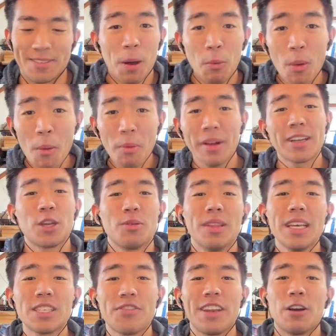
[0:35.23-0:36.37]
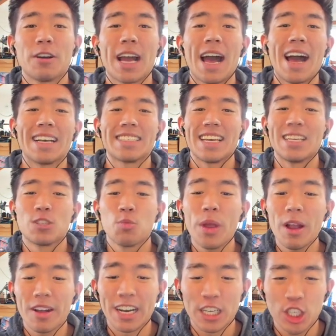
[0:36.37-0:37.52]
But what we're gonna do in this video, guys, is
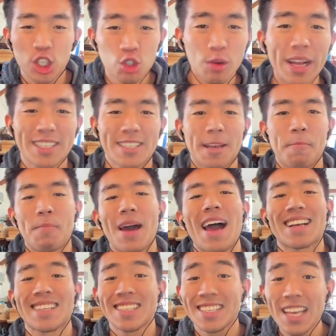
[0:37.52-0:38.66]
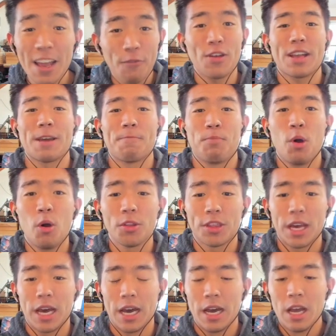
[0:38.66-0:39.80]
we're gonna shred some packs, see if we can pull
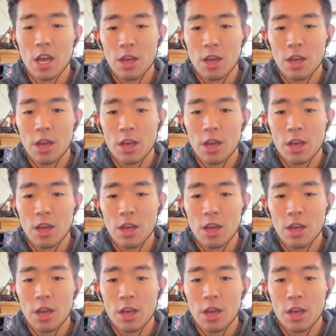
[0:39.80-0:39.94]
the,